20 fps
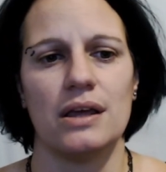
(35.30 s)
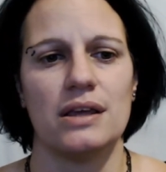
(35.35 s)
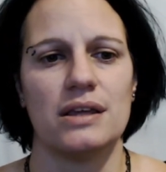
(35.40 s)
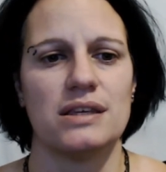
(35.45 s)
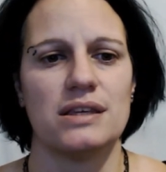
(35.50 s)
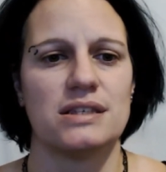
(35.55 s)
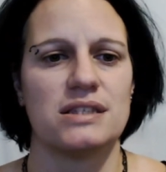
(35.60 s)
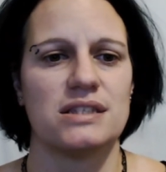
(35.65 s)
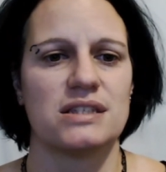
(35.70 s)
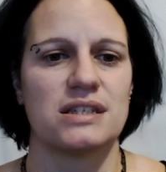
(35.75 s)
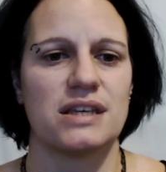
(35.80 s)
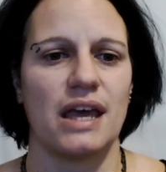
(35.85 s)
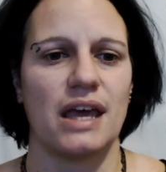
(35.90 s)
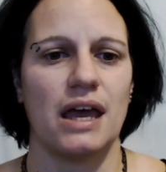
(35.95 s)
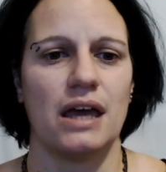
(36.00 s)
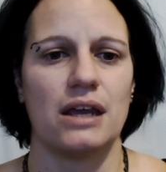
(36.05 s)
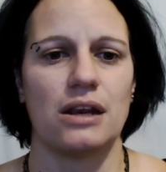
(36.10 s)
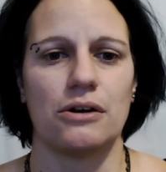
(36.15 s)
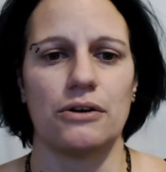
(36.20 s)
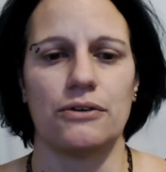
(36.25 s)

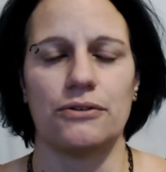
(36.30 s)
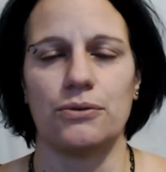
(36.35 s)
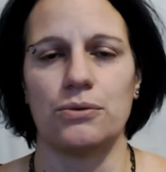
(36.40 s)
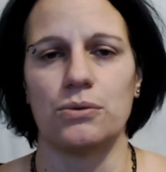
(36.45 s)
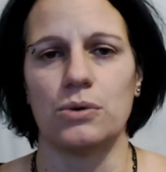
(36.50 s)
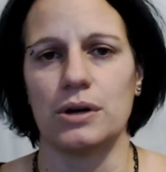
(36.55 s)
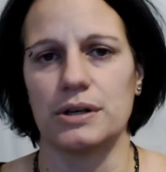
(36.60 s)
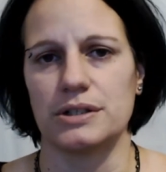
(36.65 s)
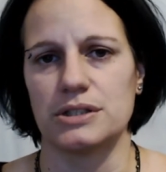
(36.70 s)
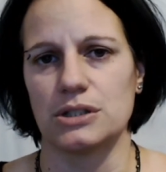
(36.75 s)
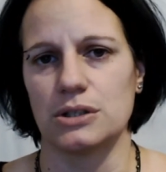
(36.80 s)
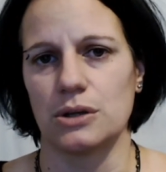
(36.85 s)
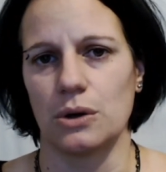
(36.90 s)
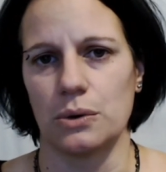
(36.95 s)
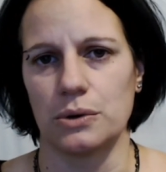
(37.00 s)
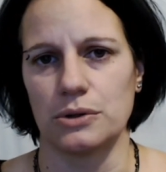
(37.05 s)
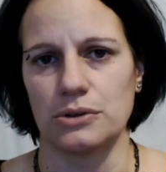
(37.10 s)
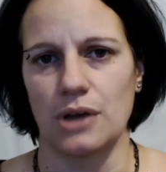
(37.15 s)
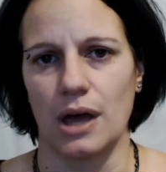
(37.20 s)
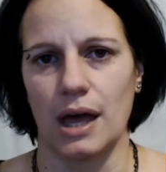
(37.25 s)
scared of what is
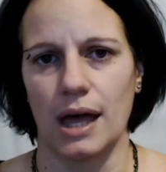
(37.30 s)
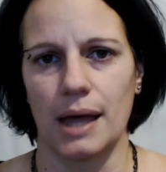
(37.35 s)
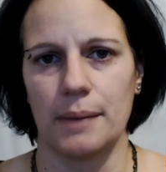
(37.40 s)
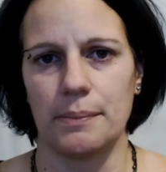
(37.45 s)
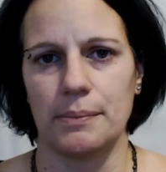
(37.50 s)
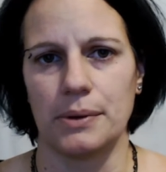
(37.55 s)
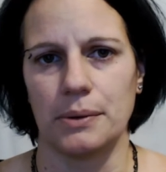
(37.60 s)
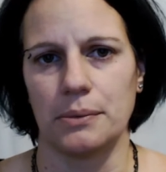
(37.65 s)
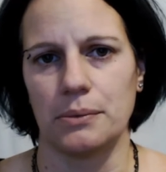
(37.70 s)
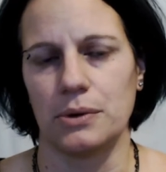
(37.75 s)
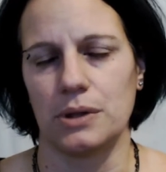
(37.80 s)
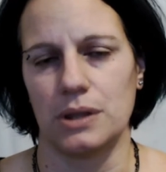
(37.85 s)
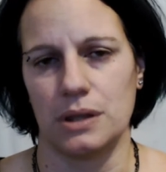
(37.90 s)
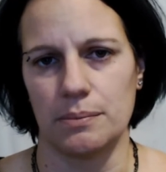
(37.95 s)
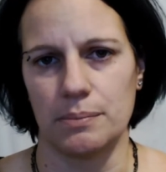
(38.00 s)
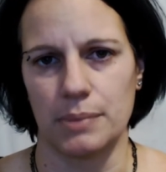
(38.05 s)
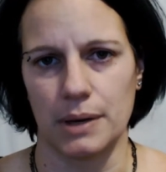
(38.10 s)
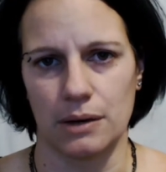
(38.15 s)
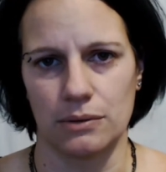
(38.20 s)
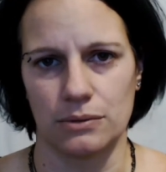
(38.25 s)
going to happen when the
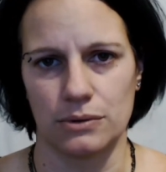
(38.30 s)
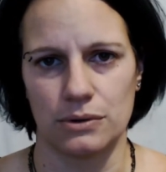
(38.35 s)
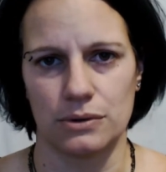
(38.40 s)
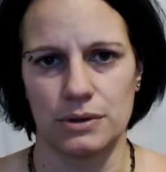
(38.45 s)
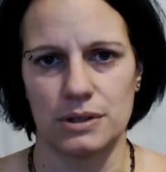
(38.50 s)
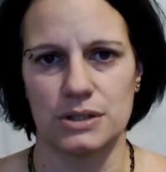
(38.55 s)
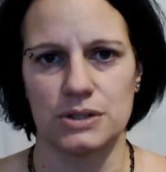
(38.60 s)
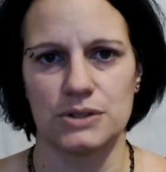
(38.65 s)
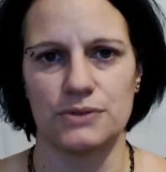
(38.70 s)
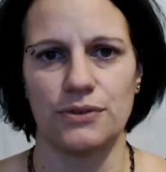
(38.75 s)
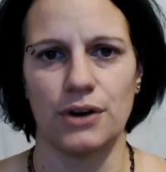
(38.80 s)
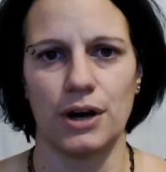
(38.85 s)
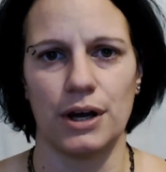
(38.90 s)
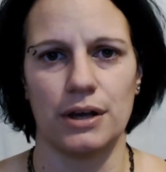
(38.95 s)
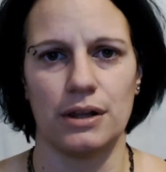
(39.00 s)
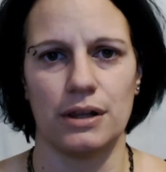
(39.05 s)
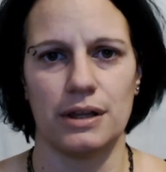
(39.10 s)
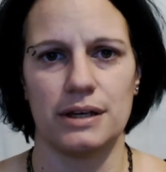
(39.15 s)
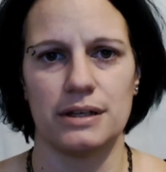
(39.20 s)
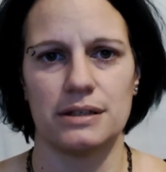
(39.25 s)
boundary is
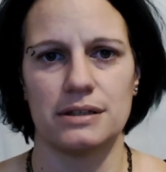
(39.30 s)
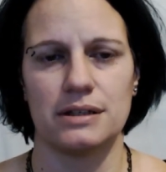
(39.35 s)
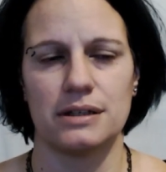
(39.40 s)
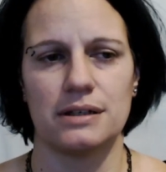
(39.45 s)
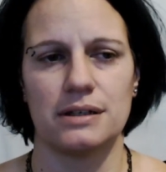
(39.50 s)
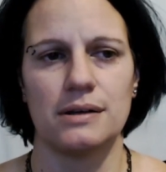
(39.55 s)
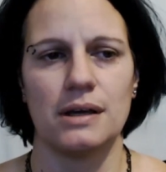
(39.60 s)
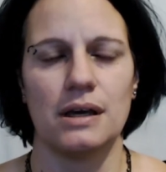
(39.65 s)
violated.